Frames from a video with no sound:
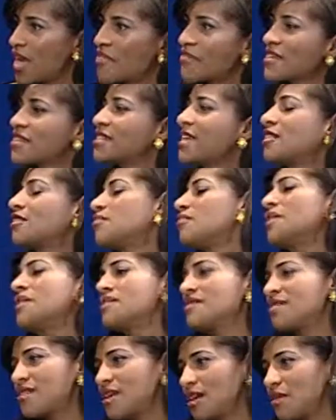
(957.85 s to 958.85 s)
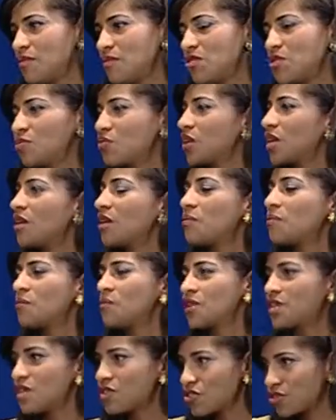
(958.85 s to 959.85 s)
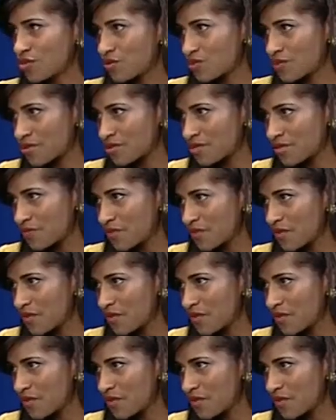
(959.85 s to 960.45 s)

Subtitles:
that's not the best time to bring up the issues.